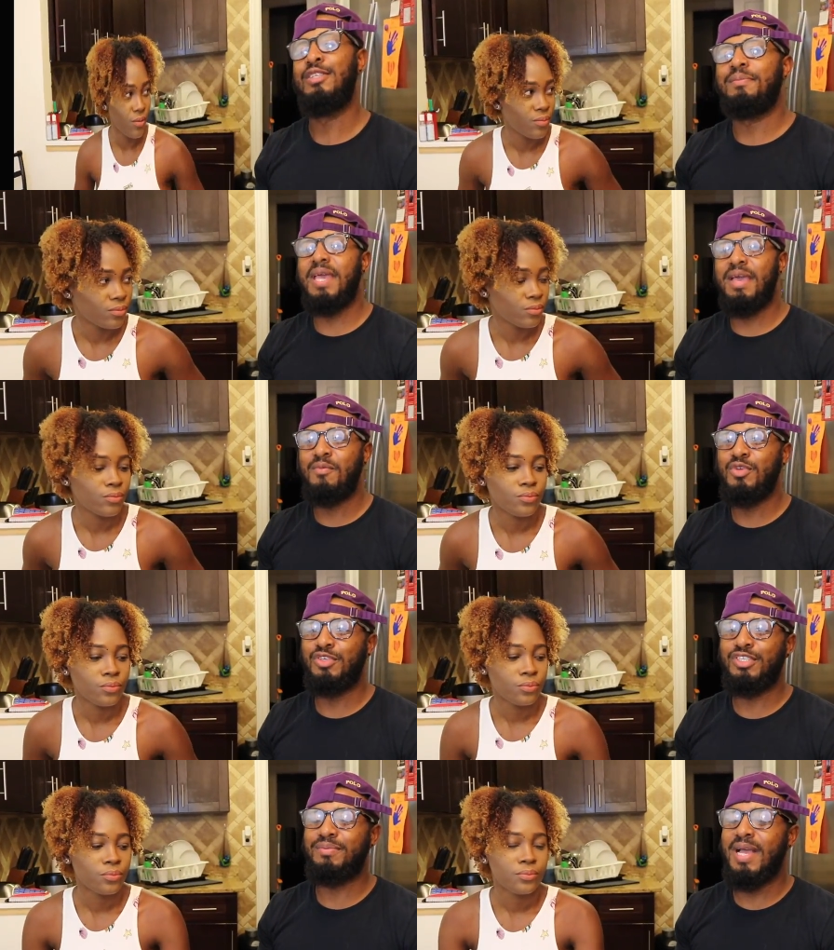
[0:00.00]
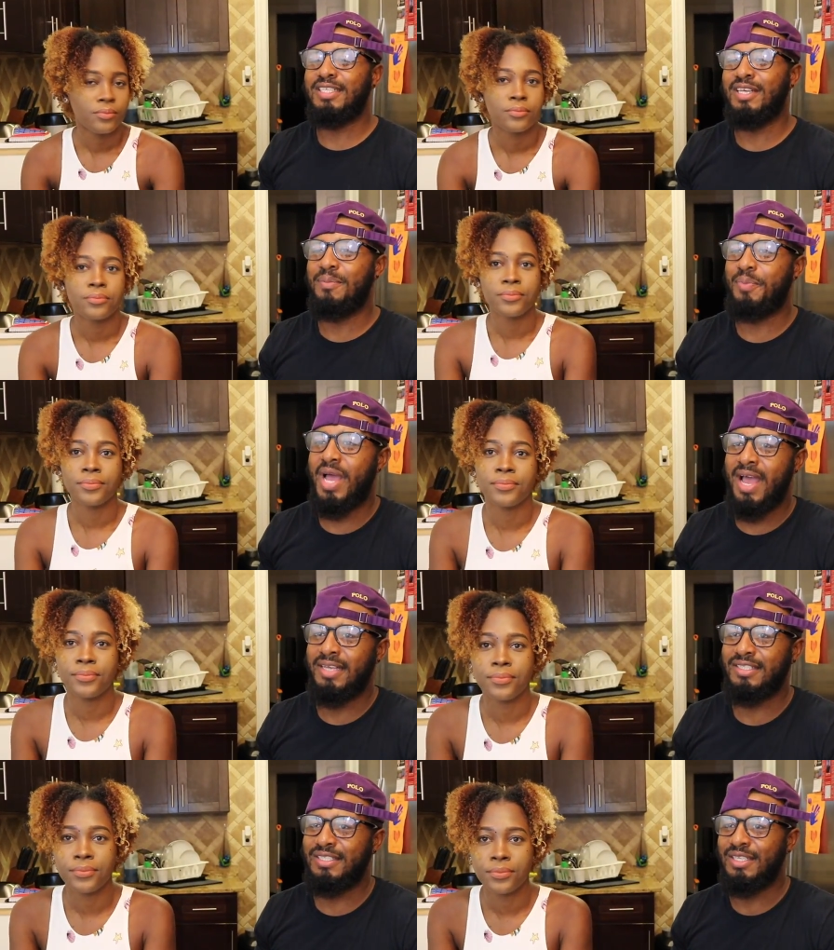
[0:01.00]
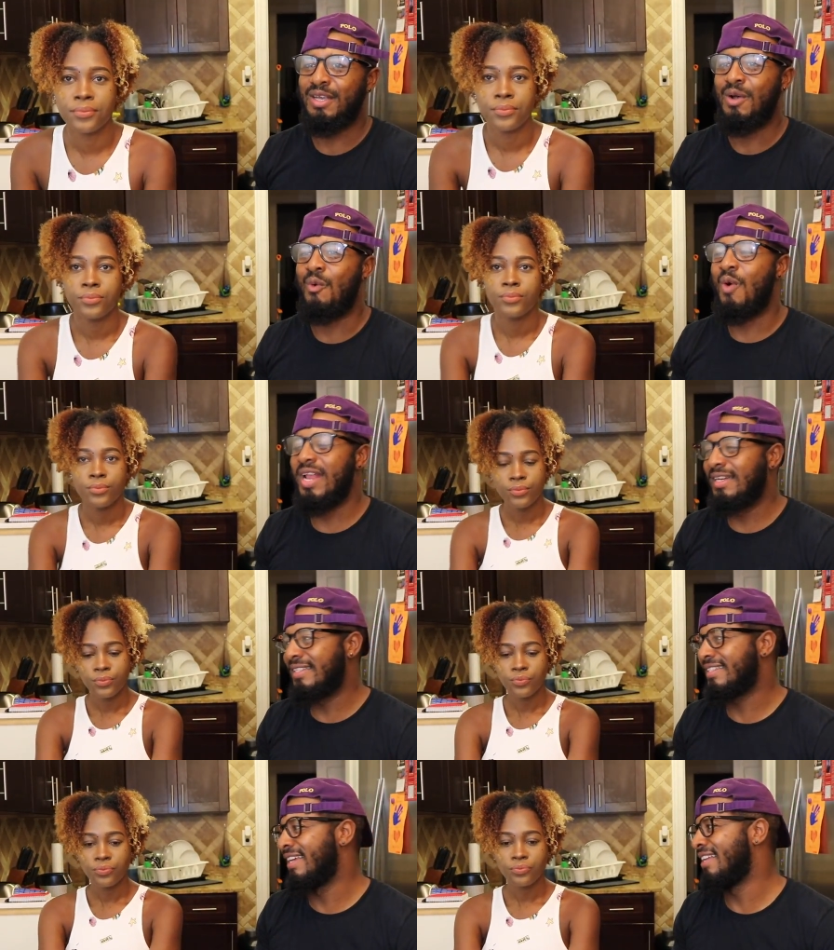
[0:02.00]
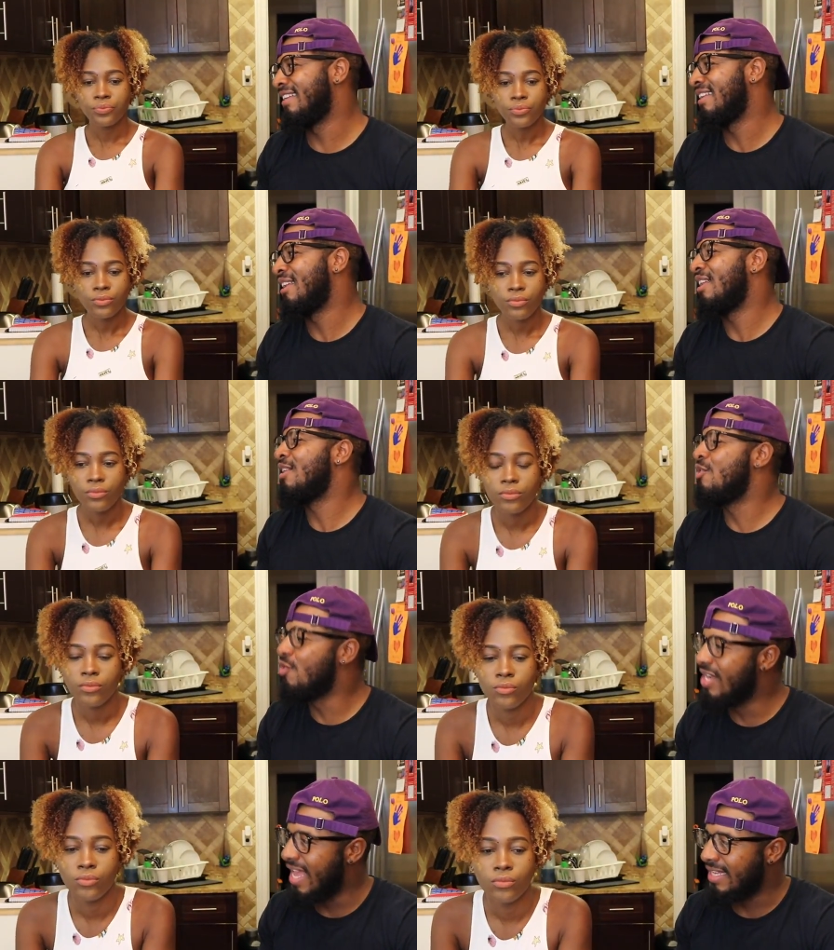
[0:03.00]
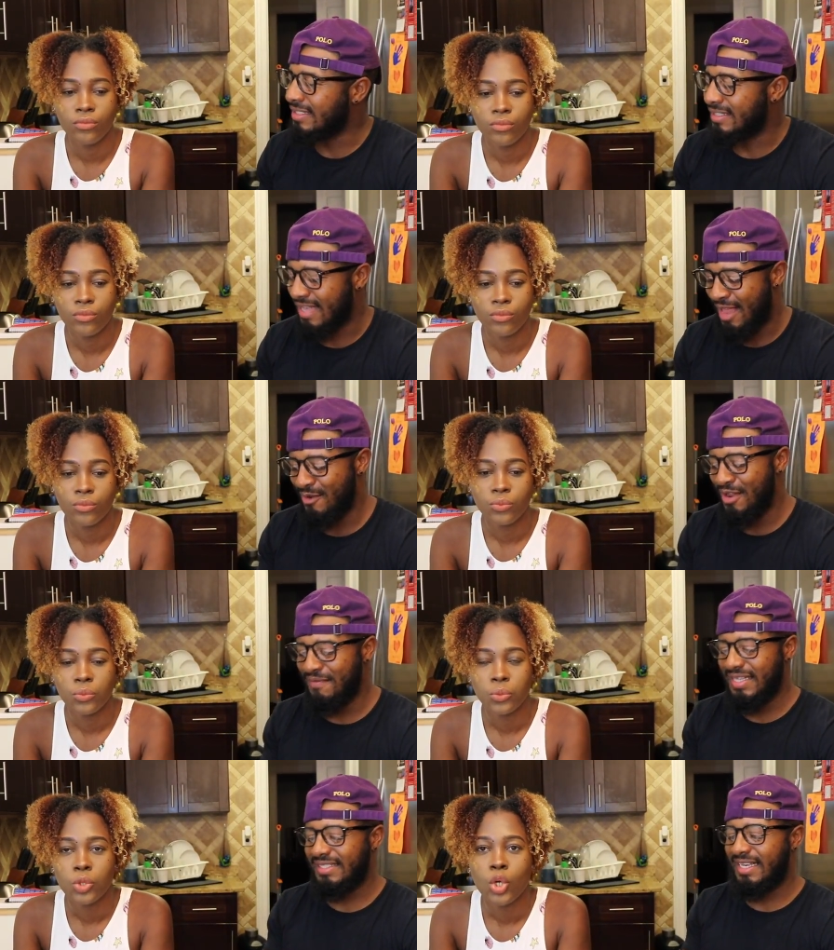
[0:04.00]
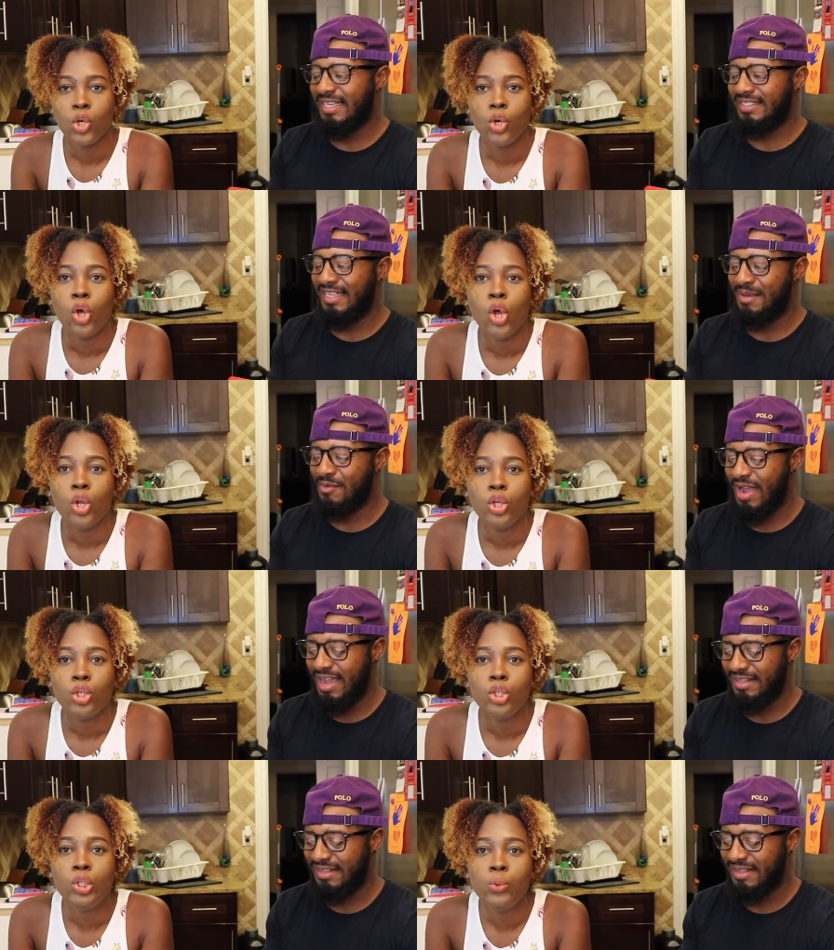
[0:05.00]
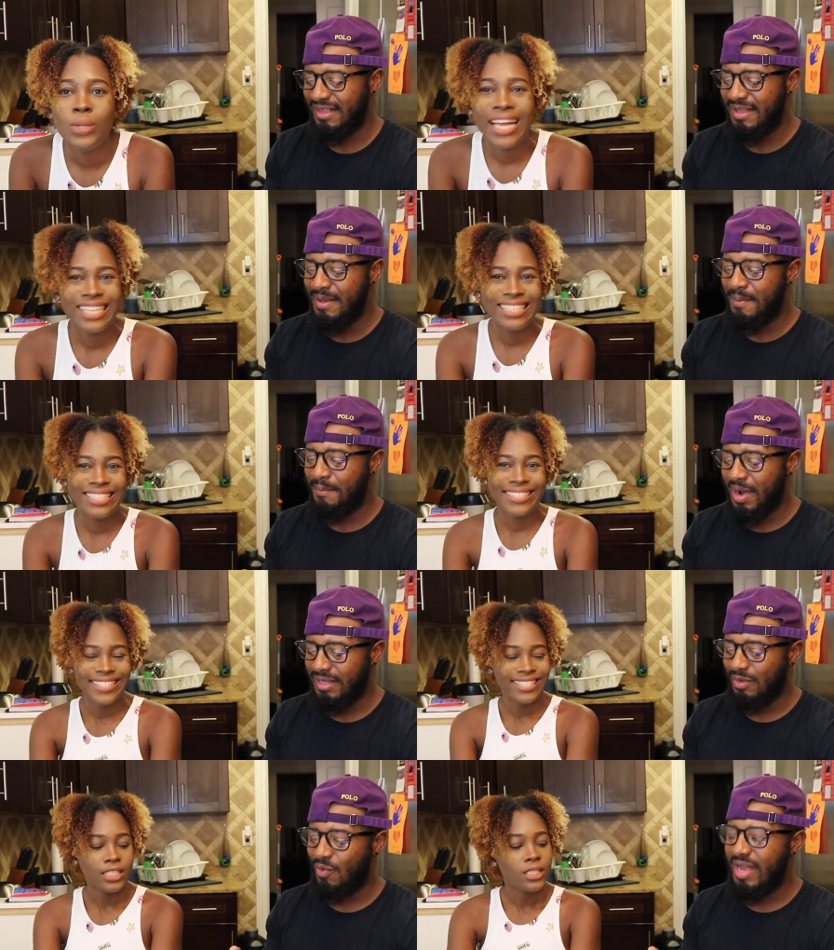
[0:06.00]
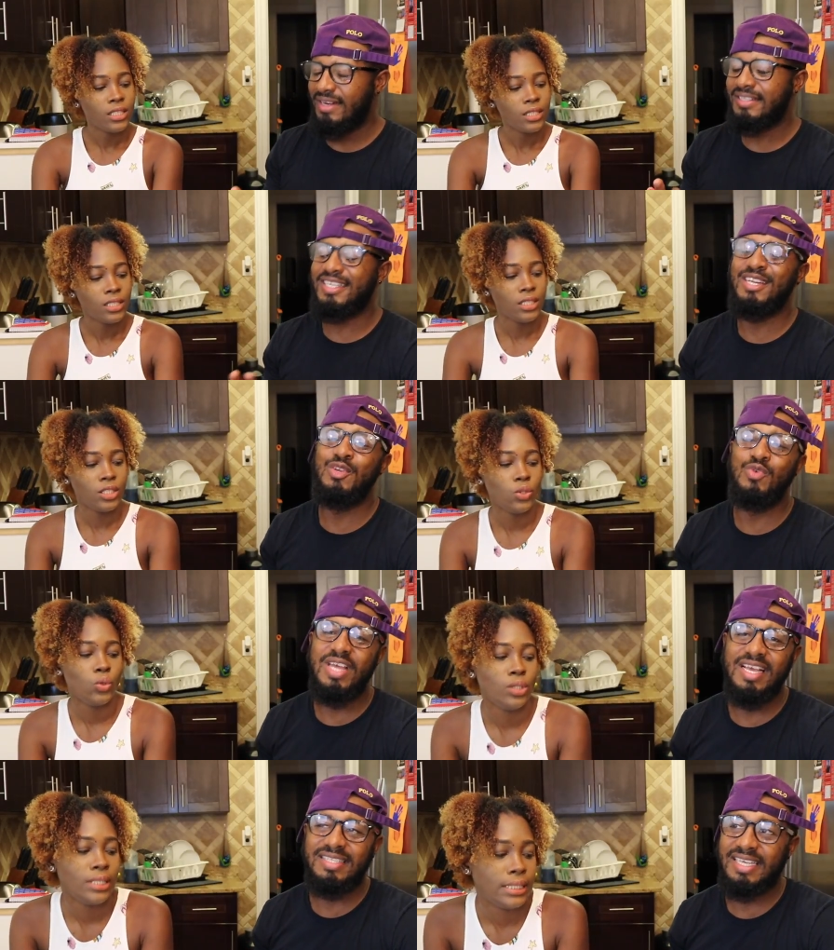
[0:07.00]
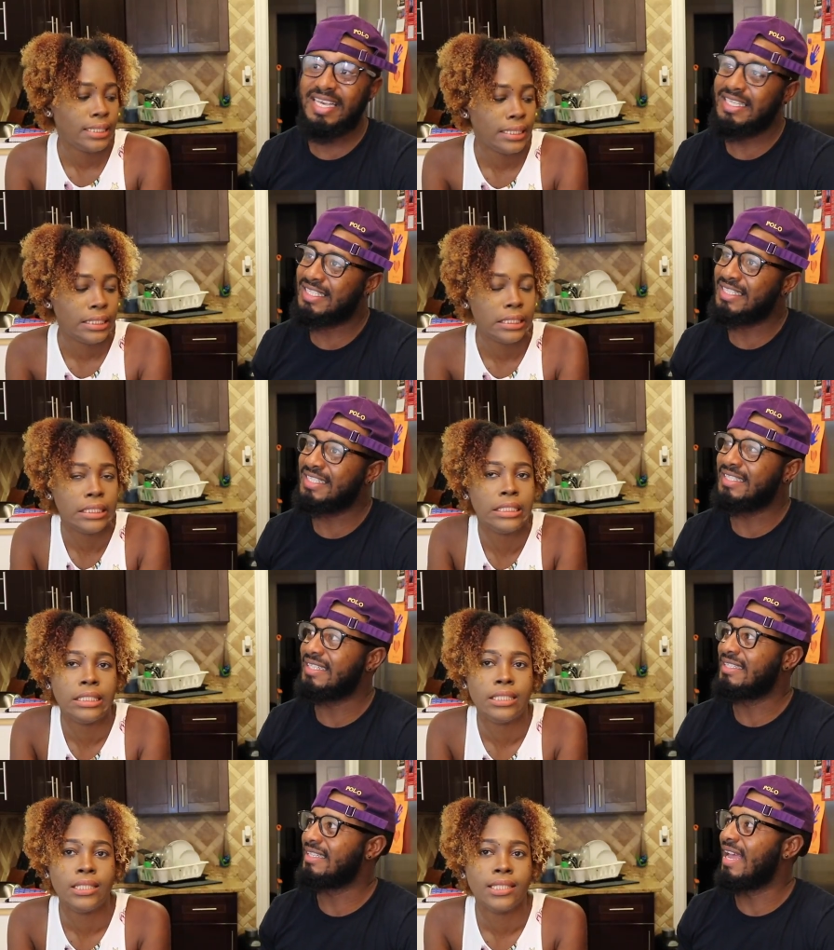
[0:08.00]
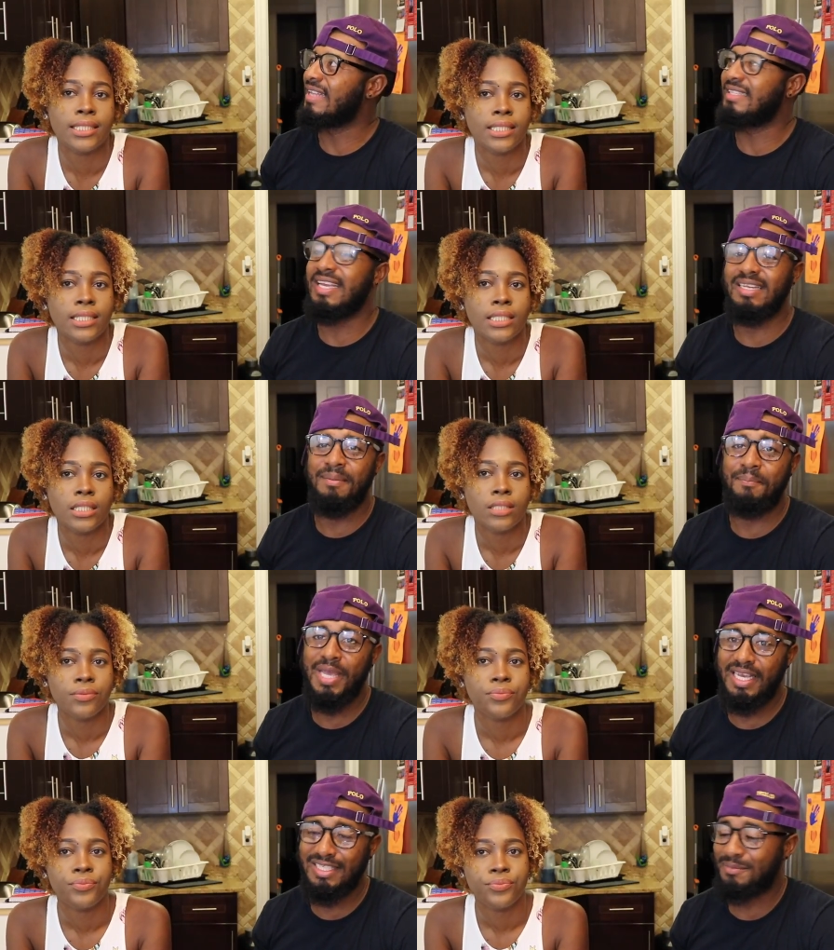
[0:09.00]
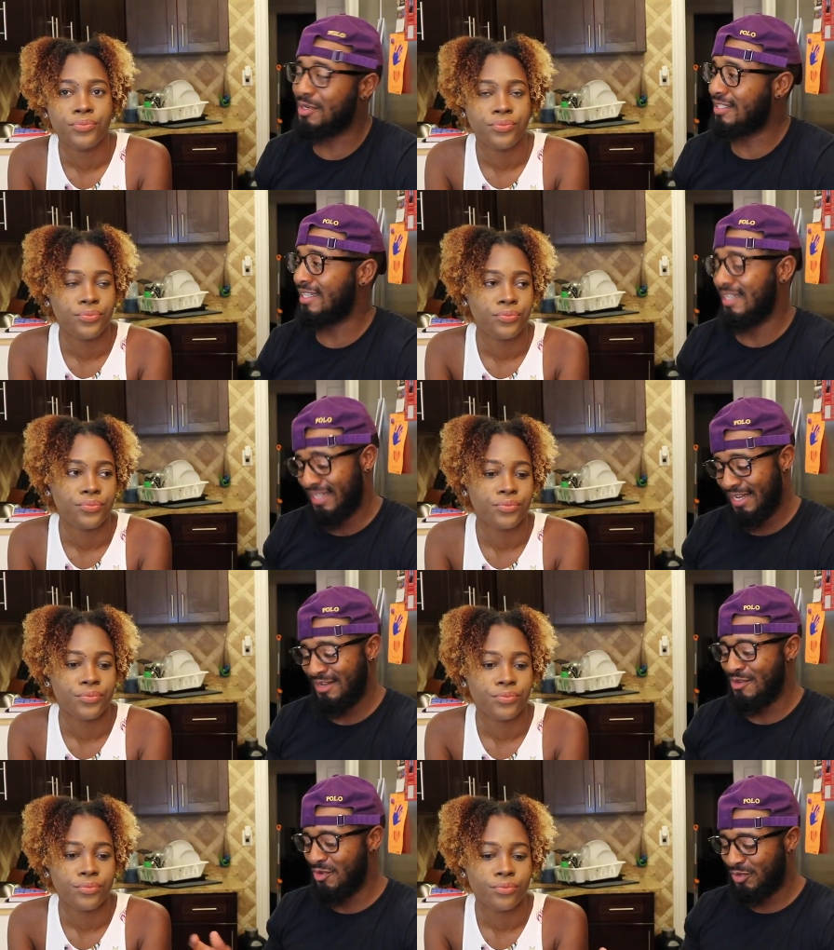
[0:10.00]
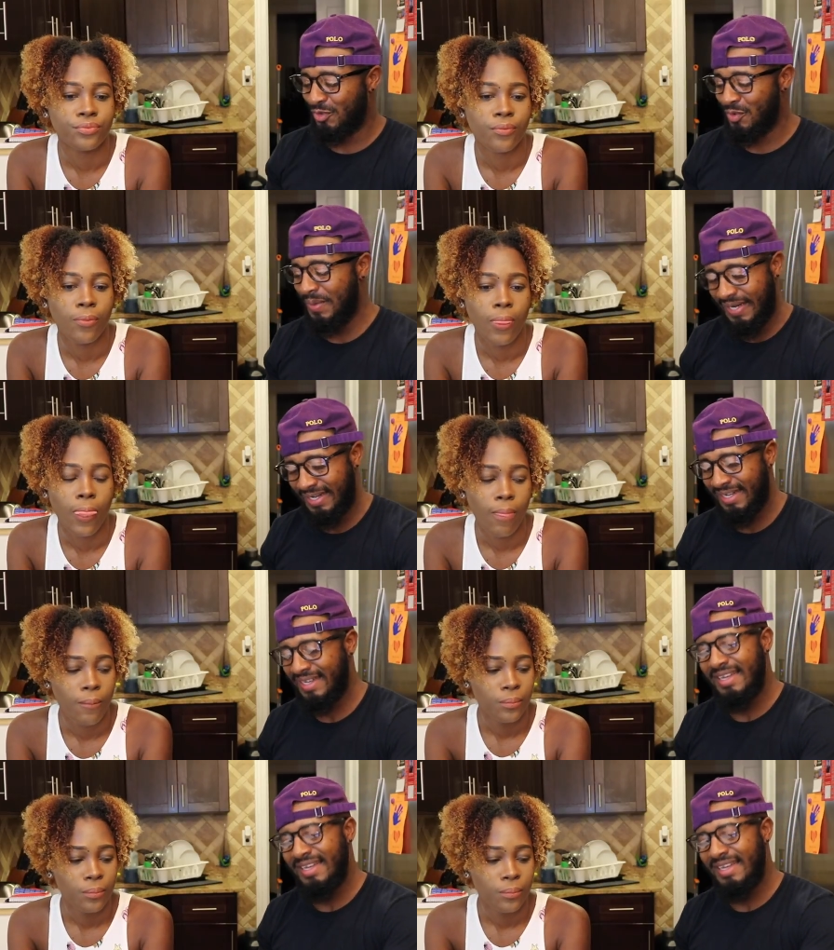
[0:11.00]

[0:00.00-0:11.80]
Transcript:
Speaker 1: So babe, would you smash up past Wanderson Nunes? I don't know if I say his name right.
Speaker 2: Nunes.
Speaker 1: But Wanderson Nunes is, I think, the biggest Brazilian YouTuber